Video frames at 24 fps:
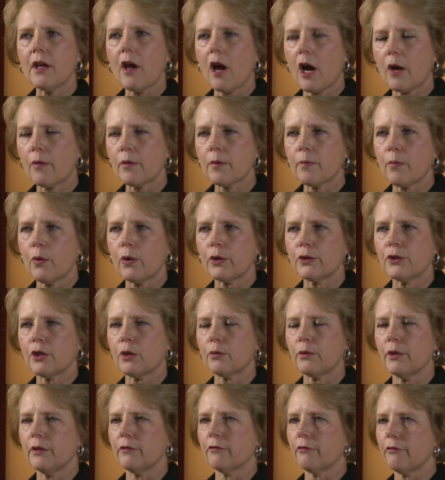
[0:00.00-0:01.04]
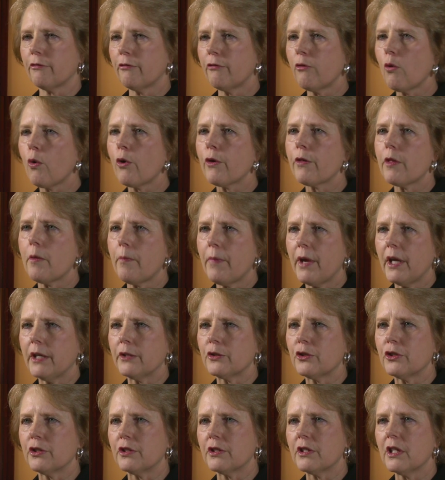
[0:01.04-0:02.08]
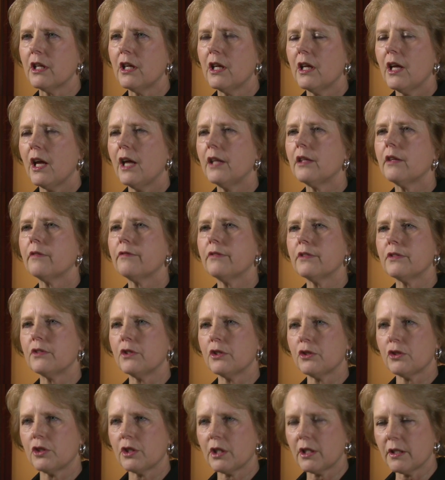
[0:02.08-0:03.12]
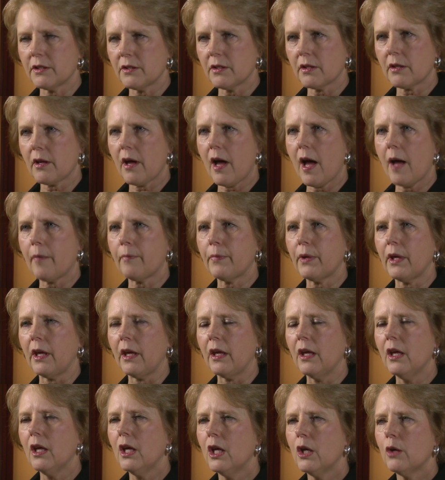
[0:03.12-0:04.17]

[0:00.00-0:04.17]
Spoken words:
Our reports are written for the patient, and the physician gets a copy.